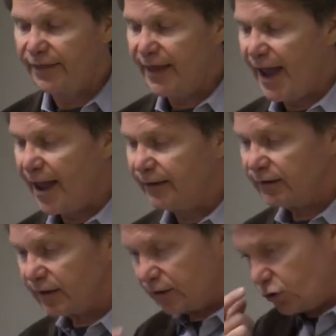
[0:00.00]
At the
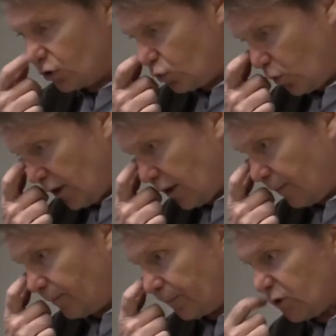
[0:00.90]
end, I just want
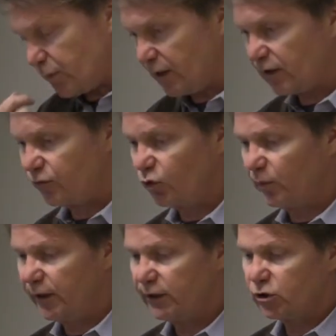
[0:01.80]
to spend a few
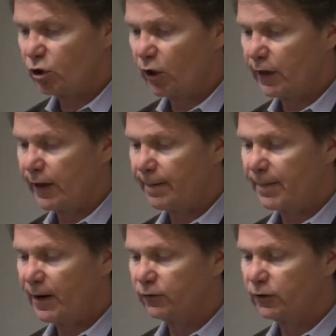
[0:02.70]
minutes talking
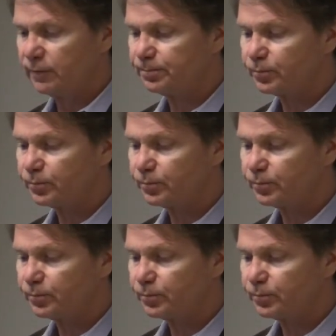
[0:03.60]
about